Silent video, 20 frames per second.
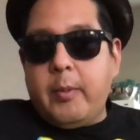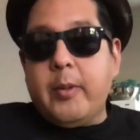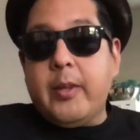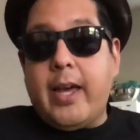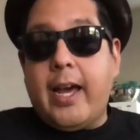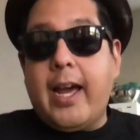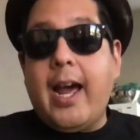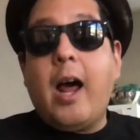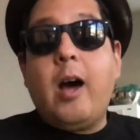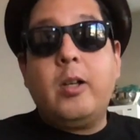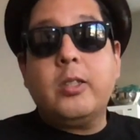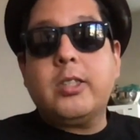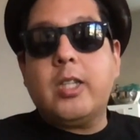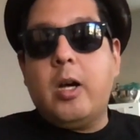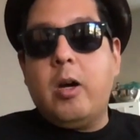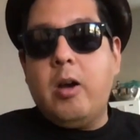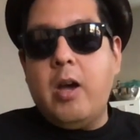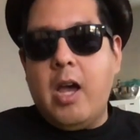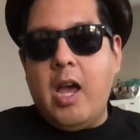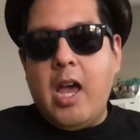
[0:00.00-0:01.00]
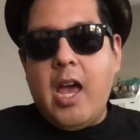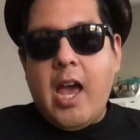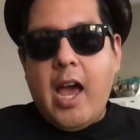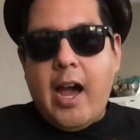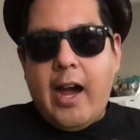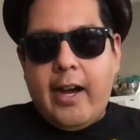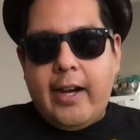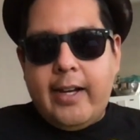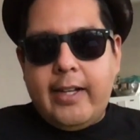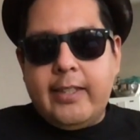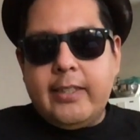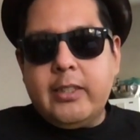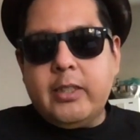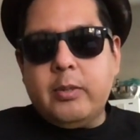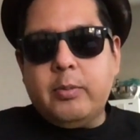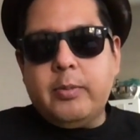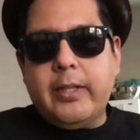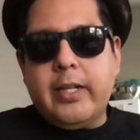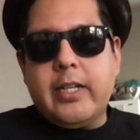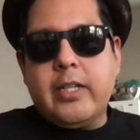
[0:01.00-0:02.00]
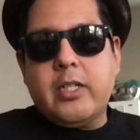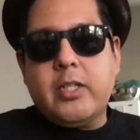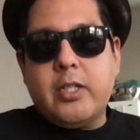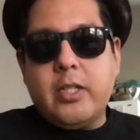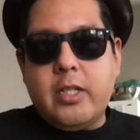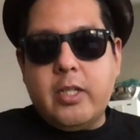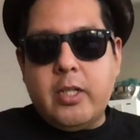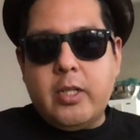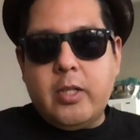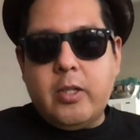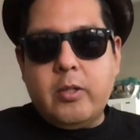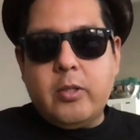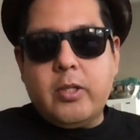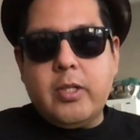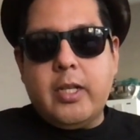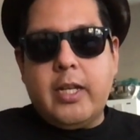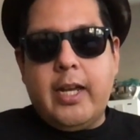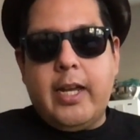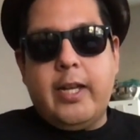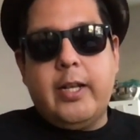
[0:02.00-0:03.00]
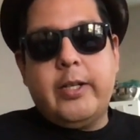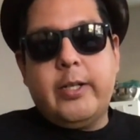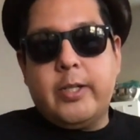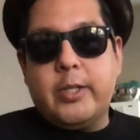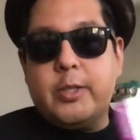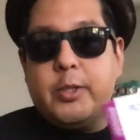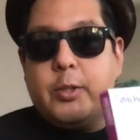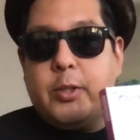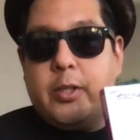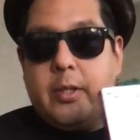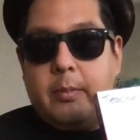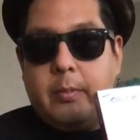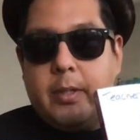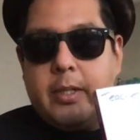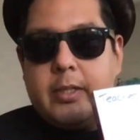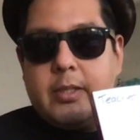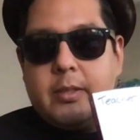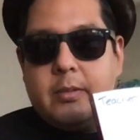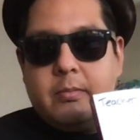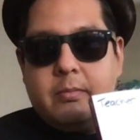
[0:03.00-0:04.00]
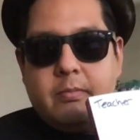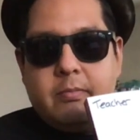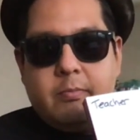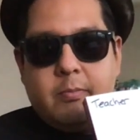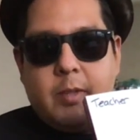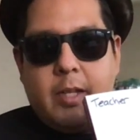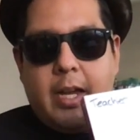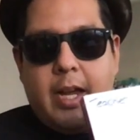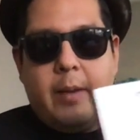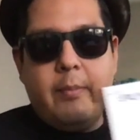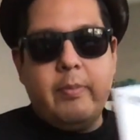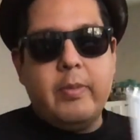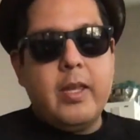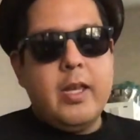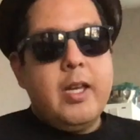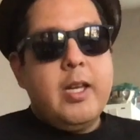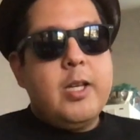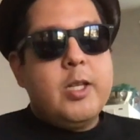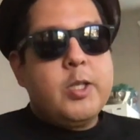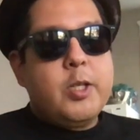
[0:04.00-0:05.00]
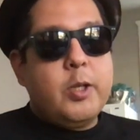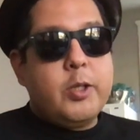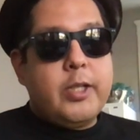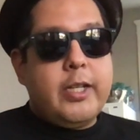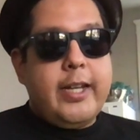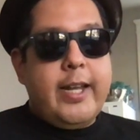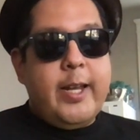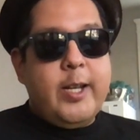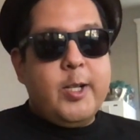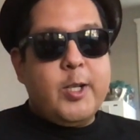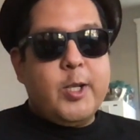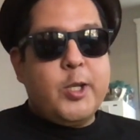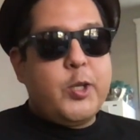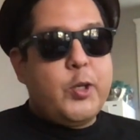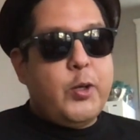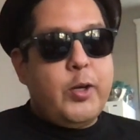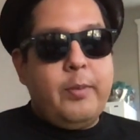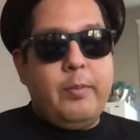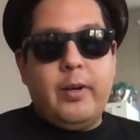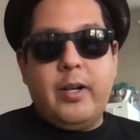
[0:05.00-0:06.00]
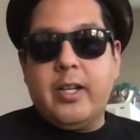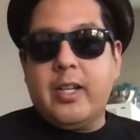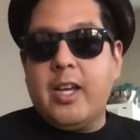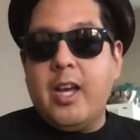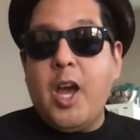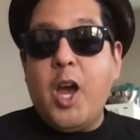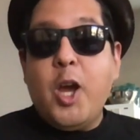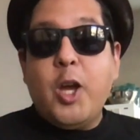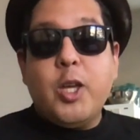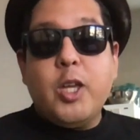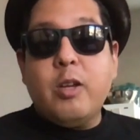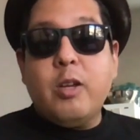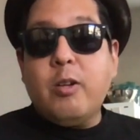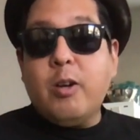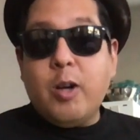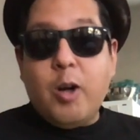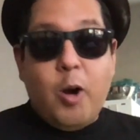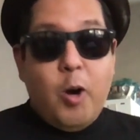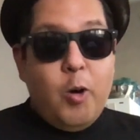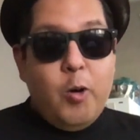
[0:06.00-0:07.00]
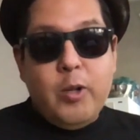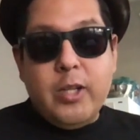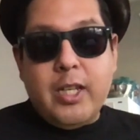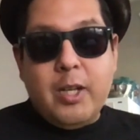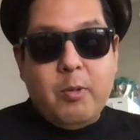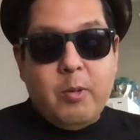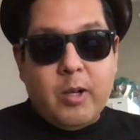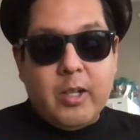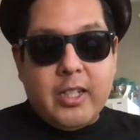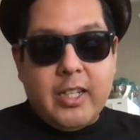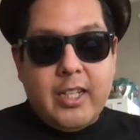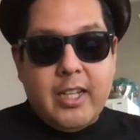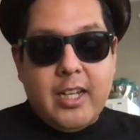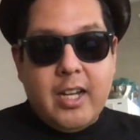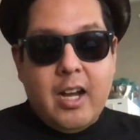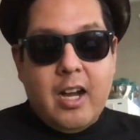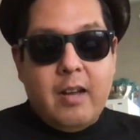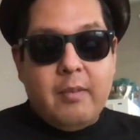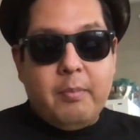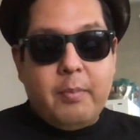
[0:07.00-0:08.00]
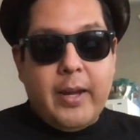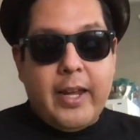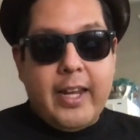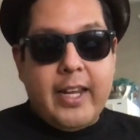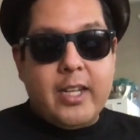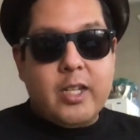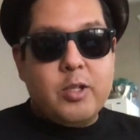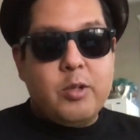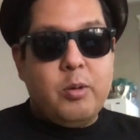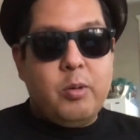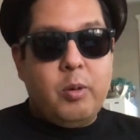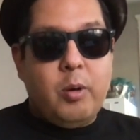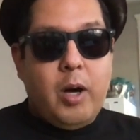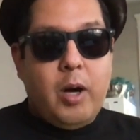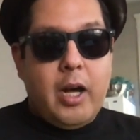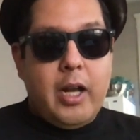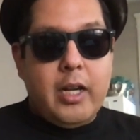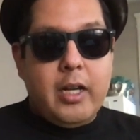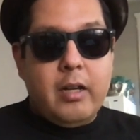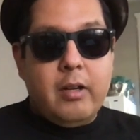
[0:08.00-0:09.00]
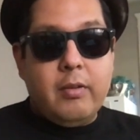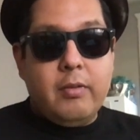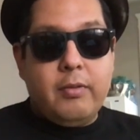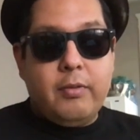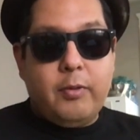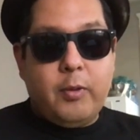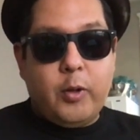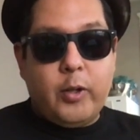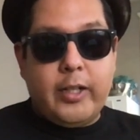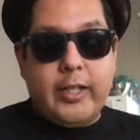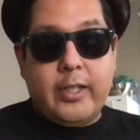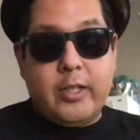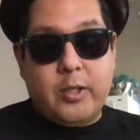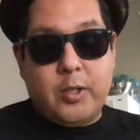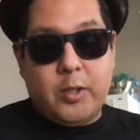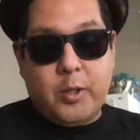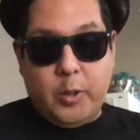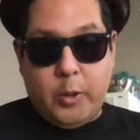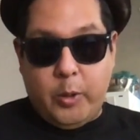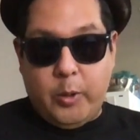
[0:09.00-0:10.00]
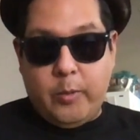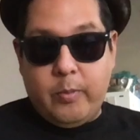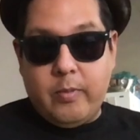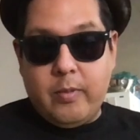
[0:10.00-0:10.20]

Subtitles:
that also as we continue today in your student books. Okay, so today in your student book, you are only working on page 142.